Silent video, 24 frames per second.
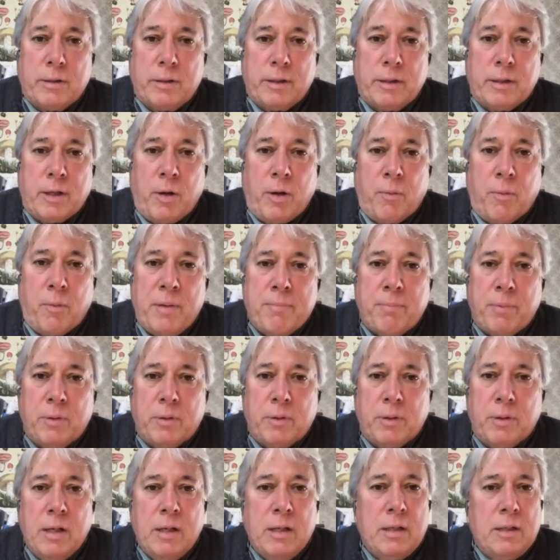You know,
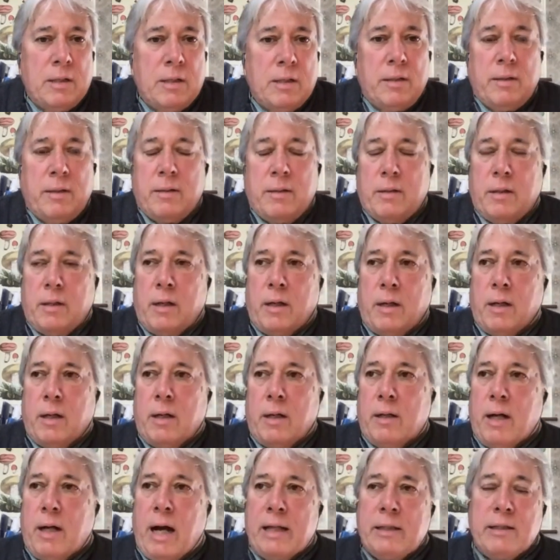people uh,
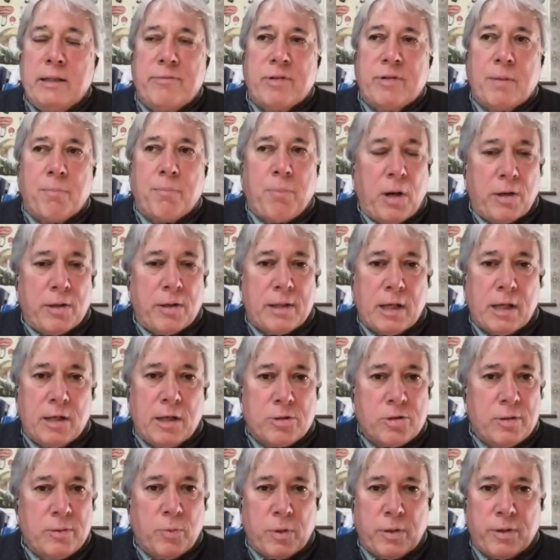I live in a part of the
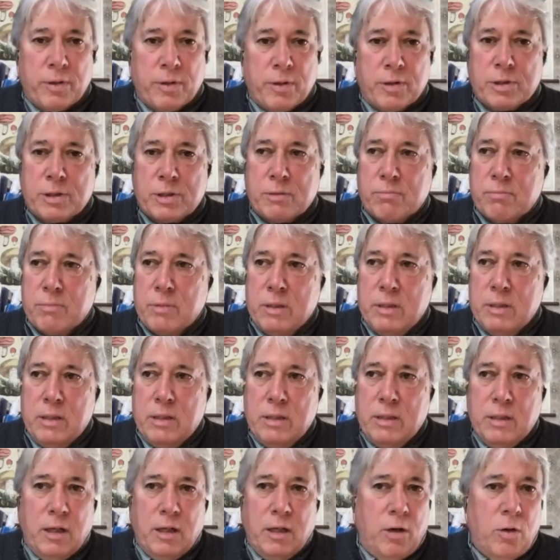country where there's
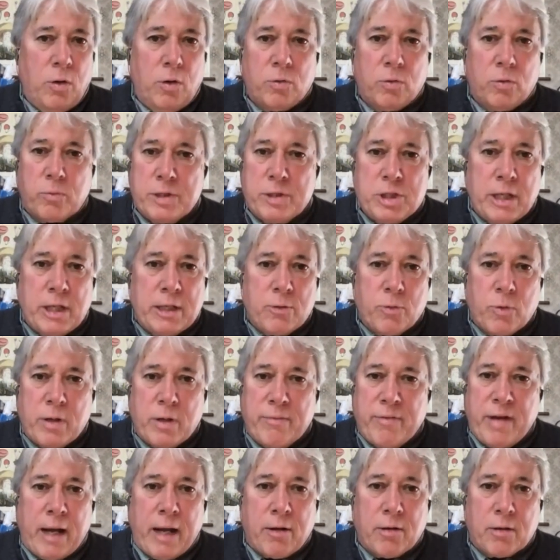a whole
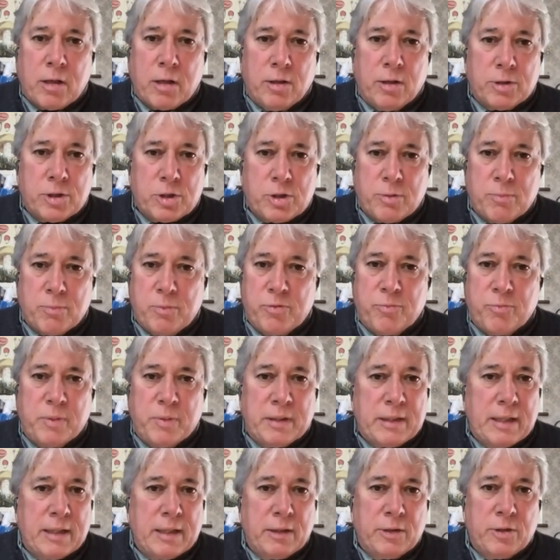regenerative agriculture
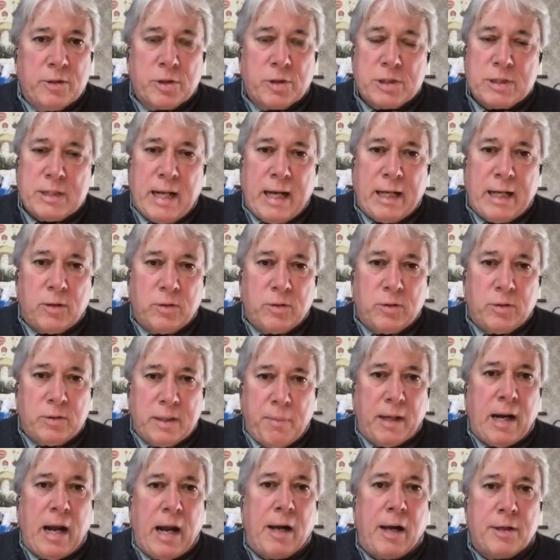movement that looks not only
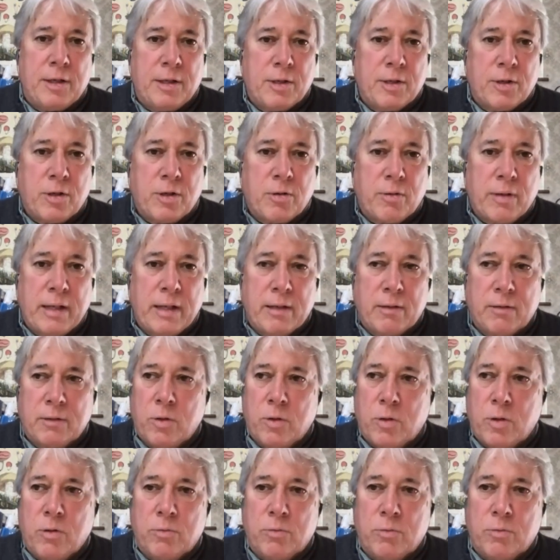about how do you create a
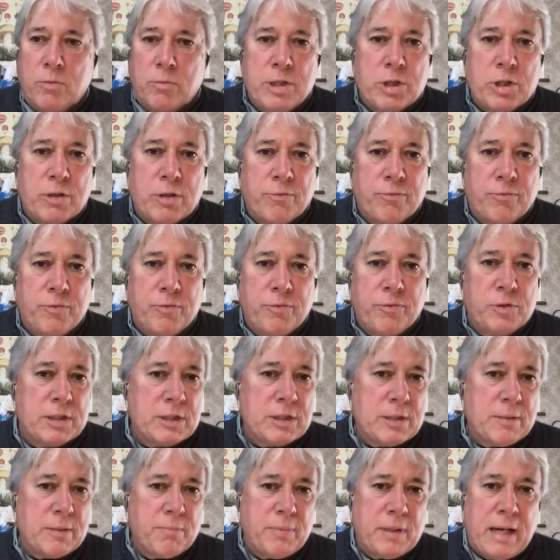local regional food
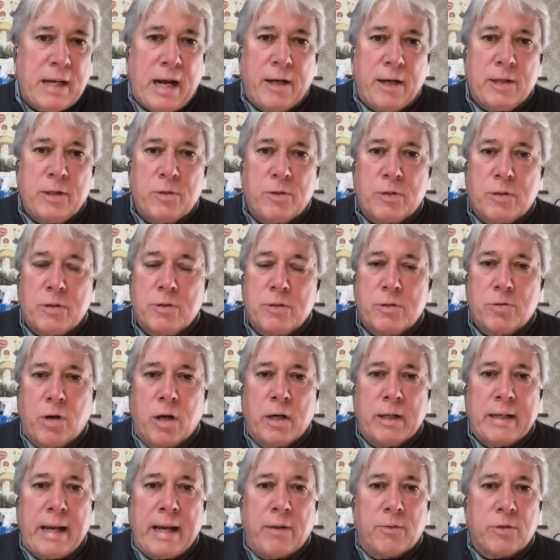system, but how do you
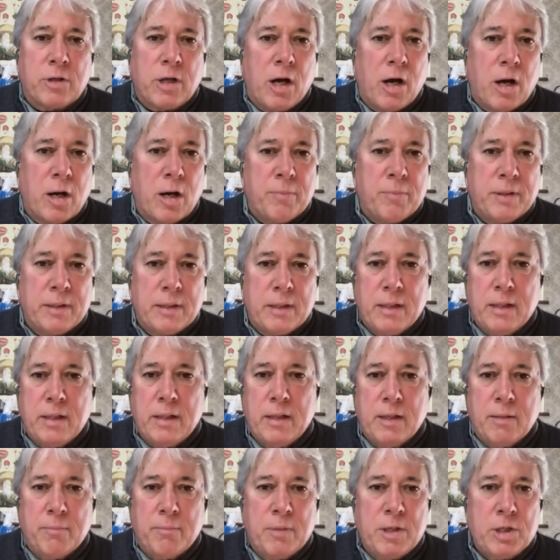draw down carbon
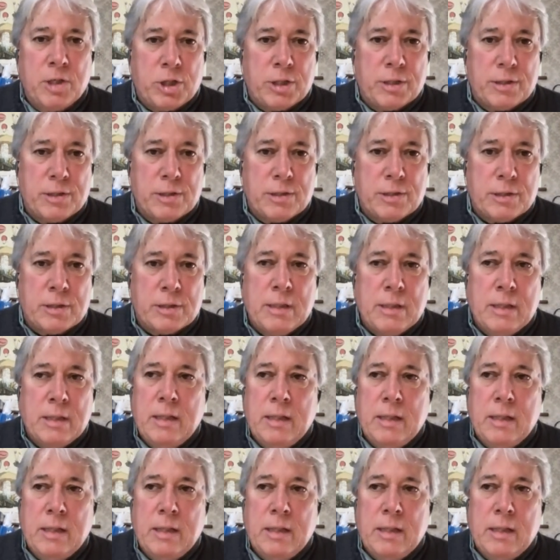emissions?